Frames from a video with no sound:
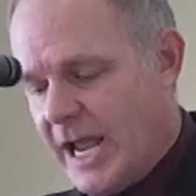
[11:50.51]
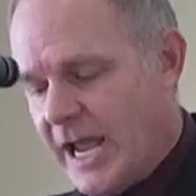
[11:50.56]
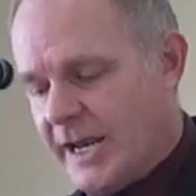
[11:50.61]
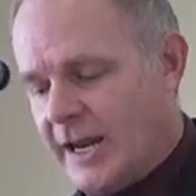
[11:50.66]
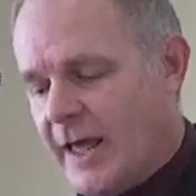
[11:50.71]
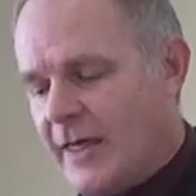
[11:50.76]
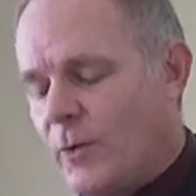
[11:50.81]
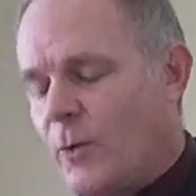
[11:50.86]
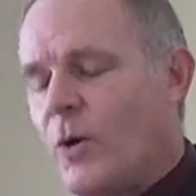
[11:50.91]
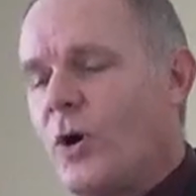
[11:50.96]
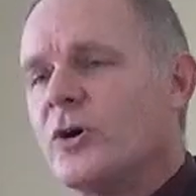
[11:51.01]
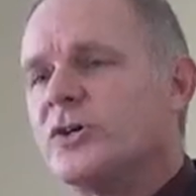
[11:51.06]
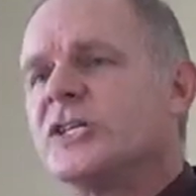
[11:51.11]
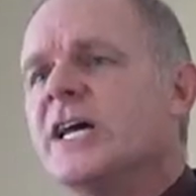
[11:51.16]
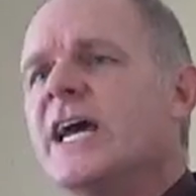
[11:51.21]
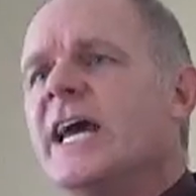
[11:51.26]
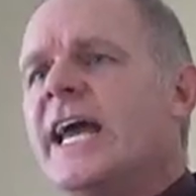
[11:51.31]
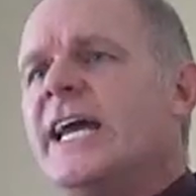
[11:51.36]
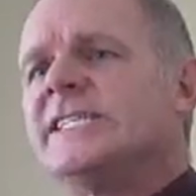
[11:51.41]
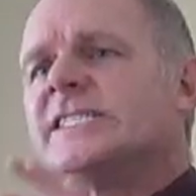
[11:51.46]
In other words,
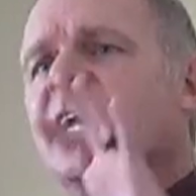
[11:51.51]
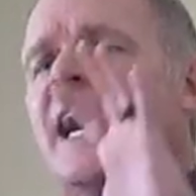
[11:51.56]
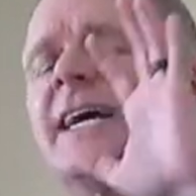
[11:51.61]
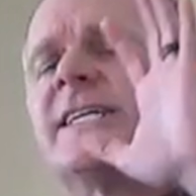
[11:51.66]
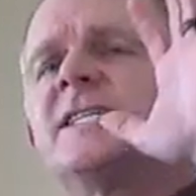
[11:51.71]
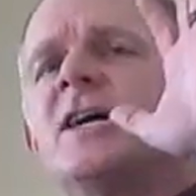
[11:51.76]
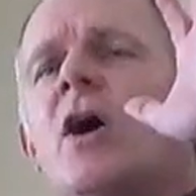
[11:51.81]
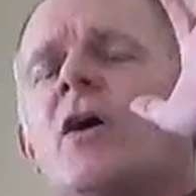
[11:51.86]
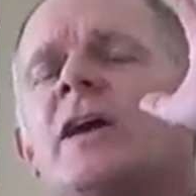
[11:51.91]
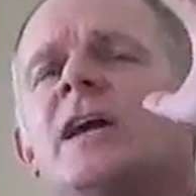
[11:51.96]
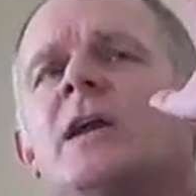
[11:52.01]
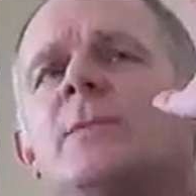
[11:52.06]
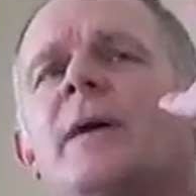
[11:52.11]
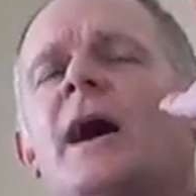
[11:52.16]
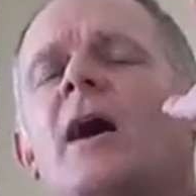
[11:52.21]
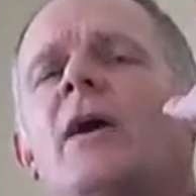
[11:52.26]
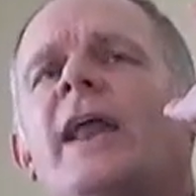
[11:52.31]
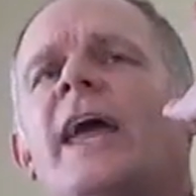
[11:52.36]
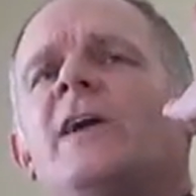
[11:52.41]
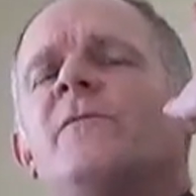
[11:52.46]
he's not talking
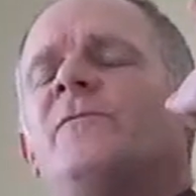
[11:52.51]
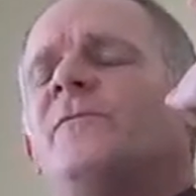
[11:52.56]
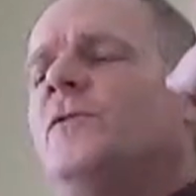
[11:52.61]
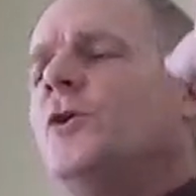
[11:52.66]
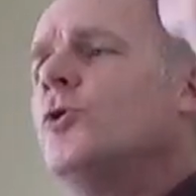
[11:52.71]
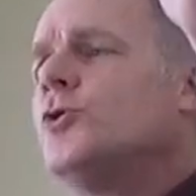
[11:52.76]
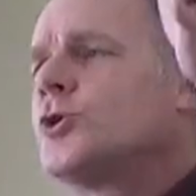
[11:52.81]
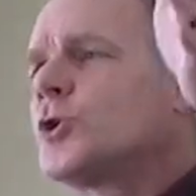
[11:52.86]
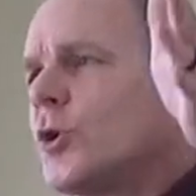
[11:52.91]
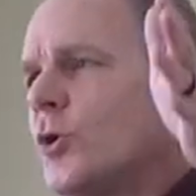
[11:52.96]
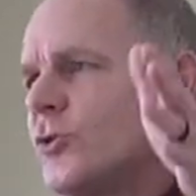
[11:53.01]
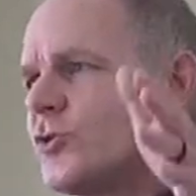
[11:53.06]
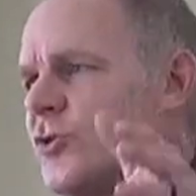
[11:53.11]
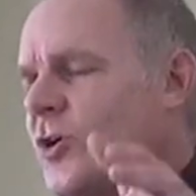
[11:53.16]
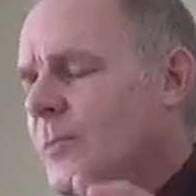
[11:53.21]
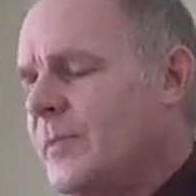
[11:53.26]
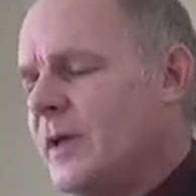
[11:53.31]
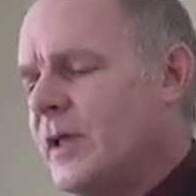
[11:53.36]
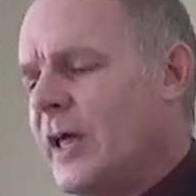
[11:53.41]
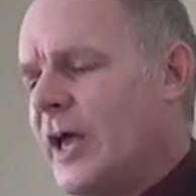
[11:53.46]
about a future
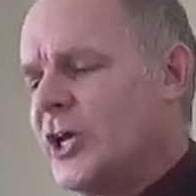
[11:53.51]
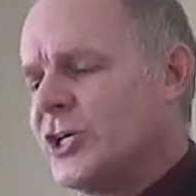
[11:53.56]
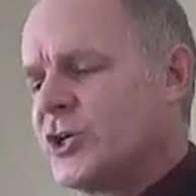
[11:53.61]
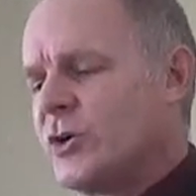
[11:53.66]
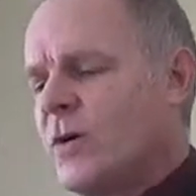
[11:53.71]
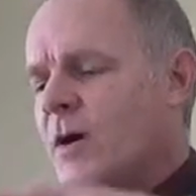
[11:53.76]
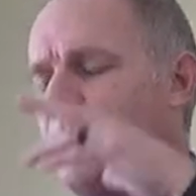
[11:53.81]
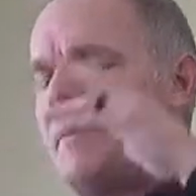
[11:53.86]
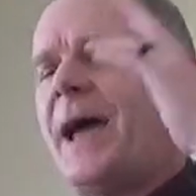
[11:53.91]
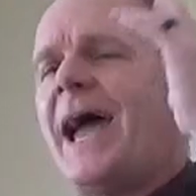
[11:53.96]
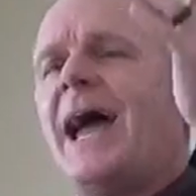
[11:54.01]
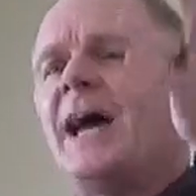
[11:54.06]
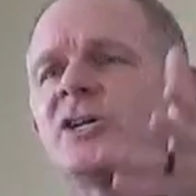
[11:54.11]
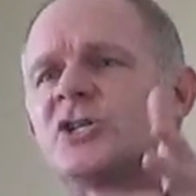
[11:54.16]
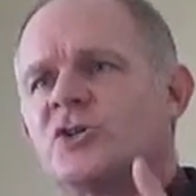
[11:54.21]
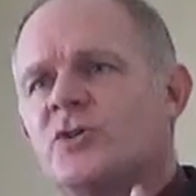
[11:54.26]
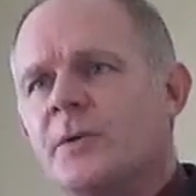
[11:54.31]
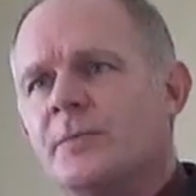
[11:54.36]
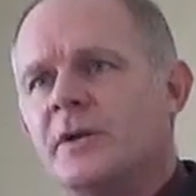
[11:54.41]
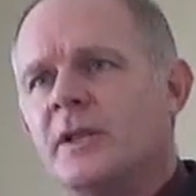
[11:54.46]
tribulation or a
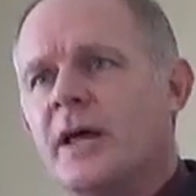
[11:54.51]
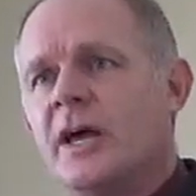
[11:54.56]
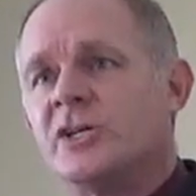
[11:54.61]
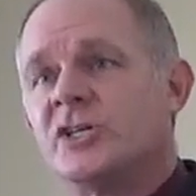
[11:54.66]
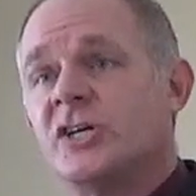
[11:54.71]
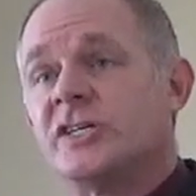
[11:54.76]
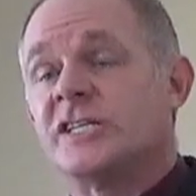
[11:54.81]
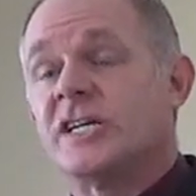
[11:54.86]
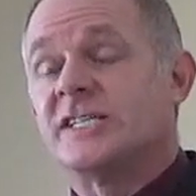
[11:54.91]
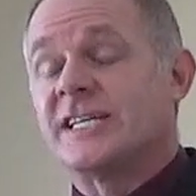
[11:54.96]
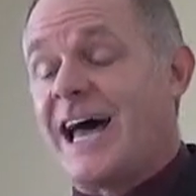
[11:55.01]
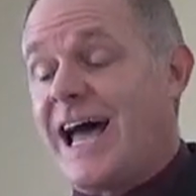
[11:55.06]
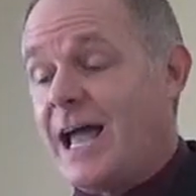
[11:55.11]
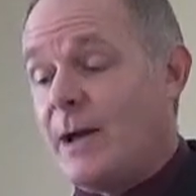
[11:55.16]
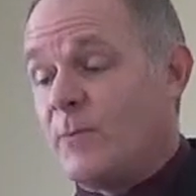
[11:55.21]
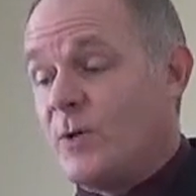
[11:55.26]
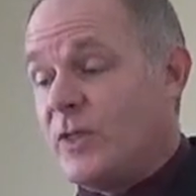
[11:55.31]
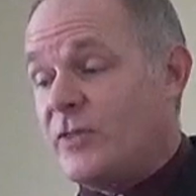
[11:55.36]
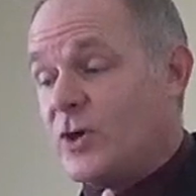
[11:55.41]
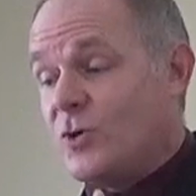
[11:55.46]
past tribulation. He says, I
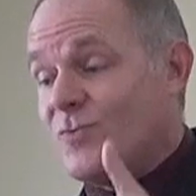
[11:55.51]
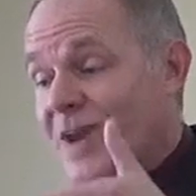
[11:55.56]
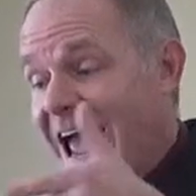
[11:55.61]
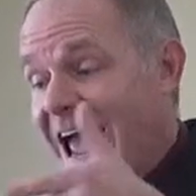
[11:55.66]
am with you